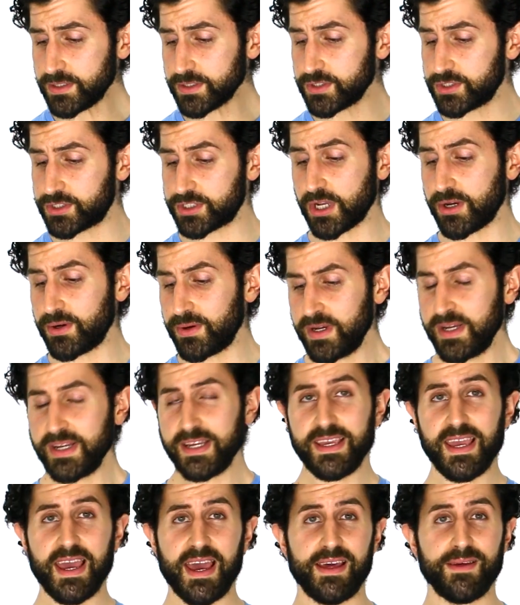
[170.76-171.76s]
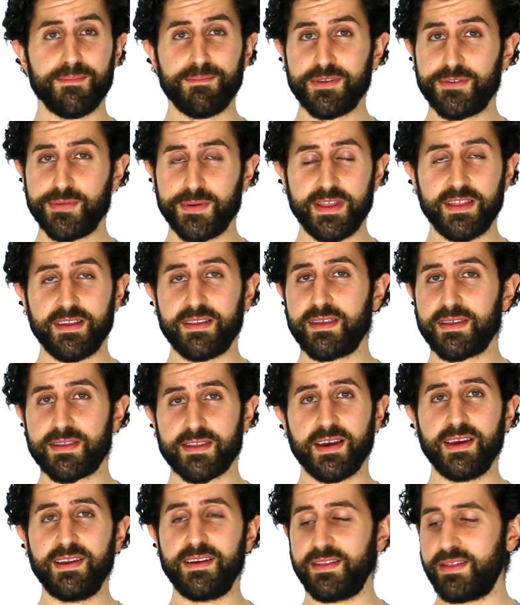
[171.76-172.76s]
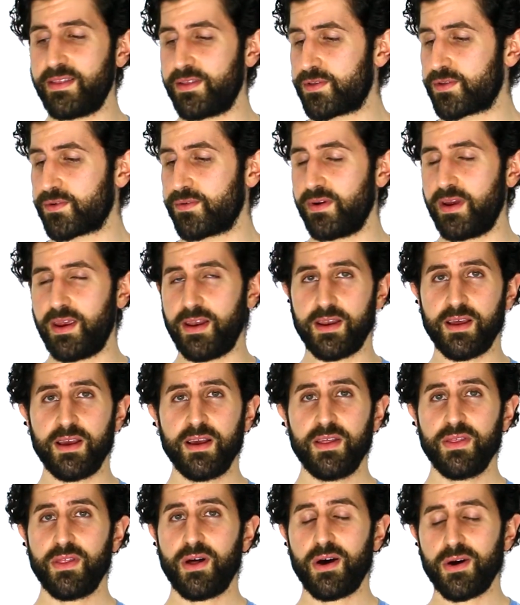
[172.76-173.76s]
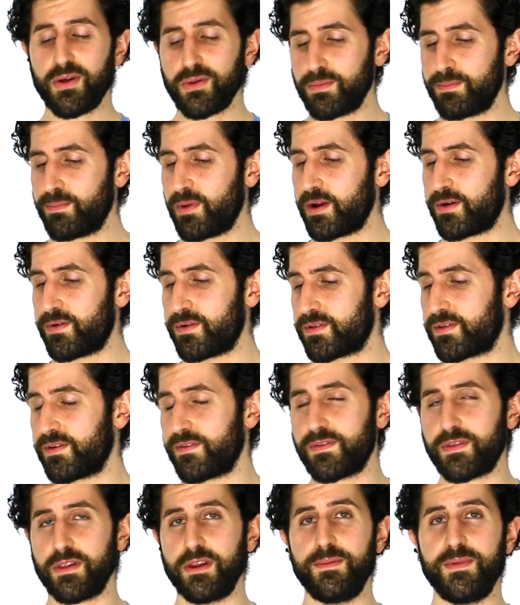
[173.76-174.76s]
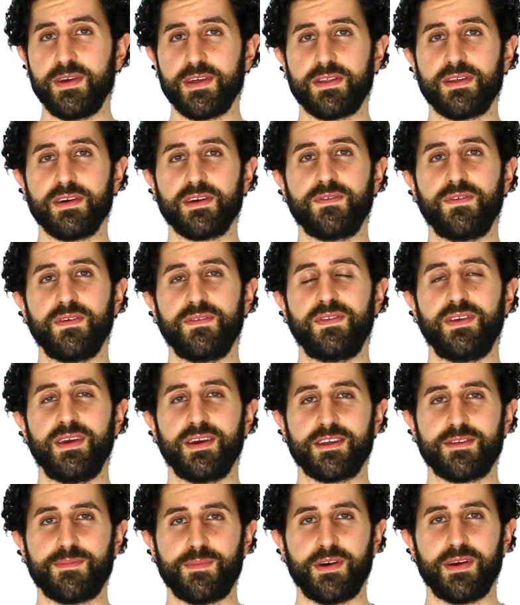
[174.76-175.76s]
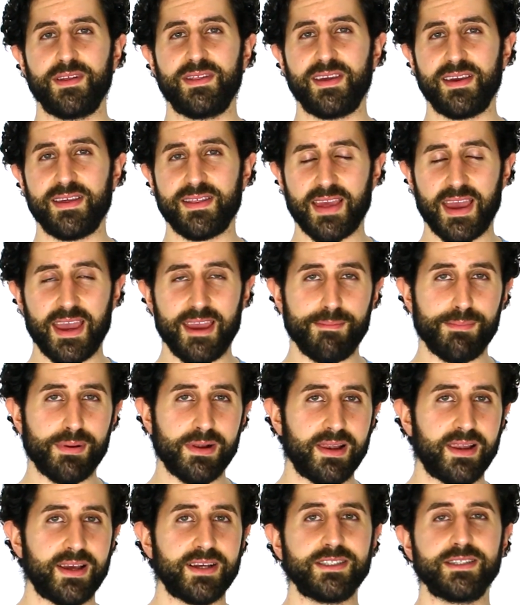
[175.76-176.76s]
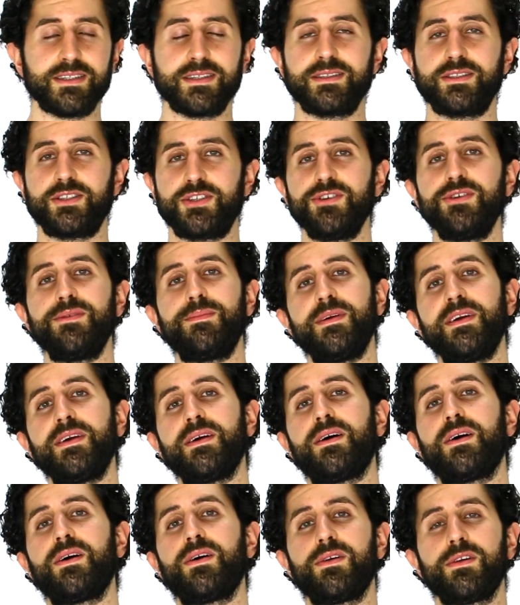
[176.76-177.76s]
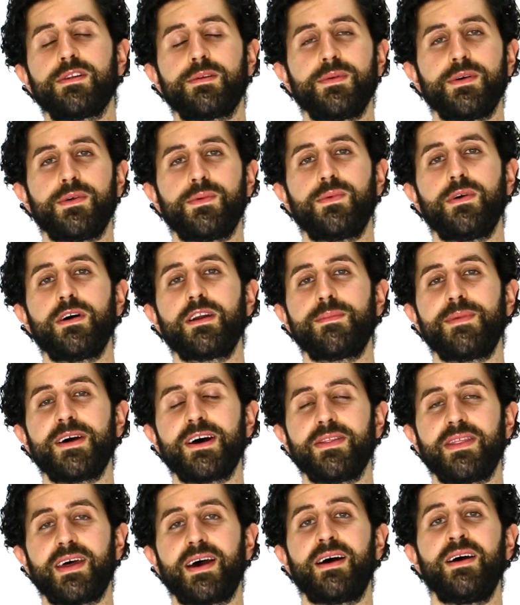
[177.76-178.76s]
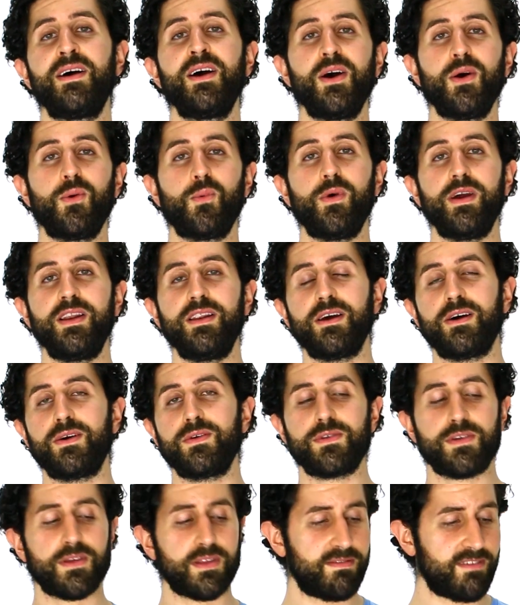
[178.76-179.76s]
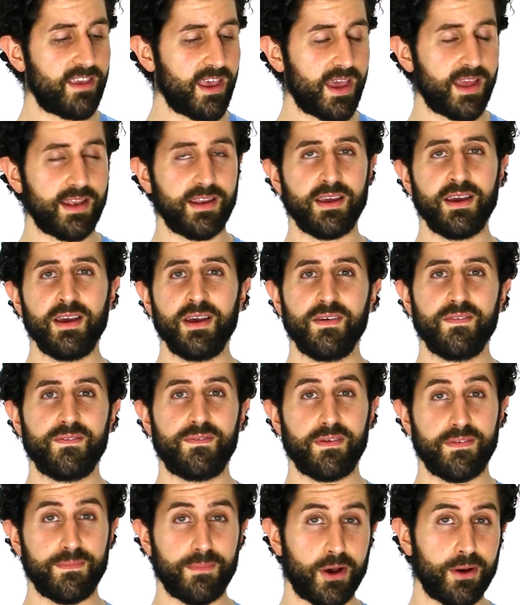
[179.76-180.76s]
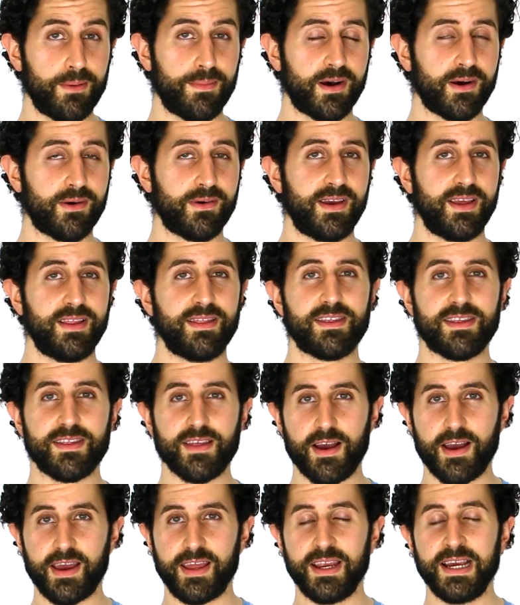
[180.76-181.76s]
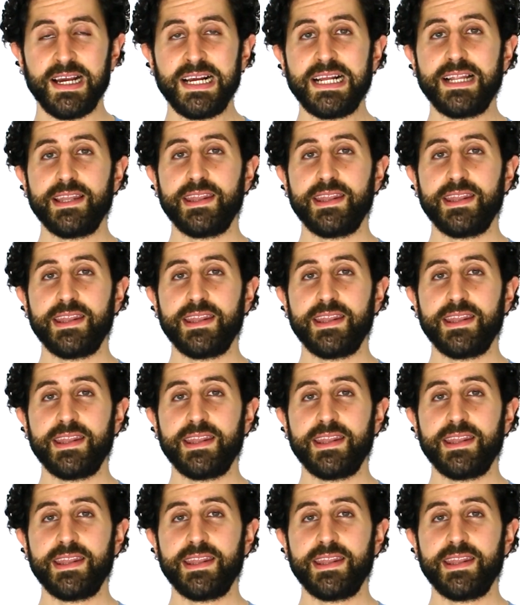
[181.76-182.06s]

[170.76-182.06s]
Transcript: And so, yeah, between the design and the screen, the whole Microsoft Lumia 650 experience is a pleasure to behold. But what about that Windows 10 for mobile inside?